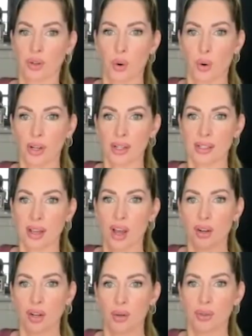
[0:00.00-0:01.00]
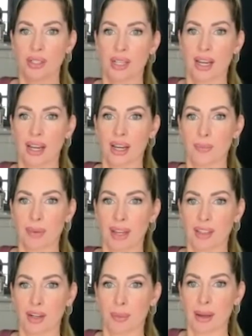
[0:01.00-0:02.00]
cortisol goes up
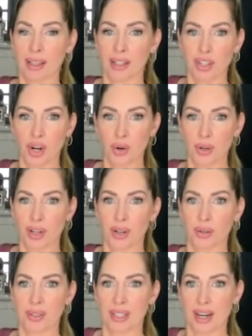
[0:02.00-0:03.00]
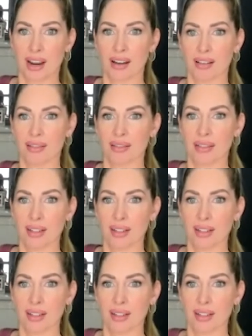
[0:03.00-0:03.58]
and their melatonin goes down.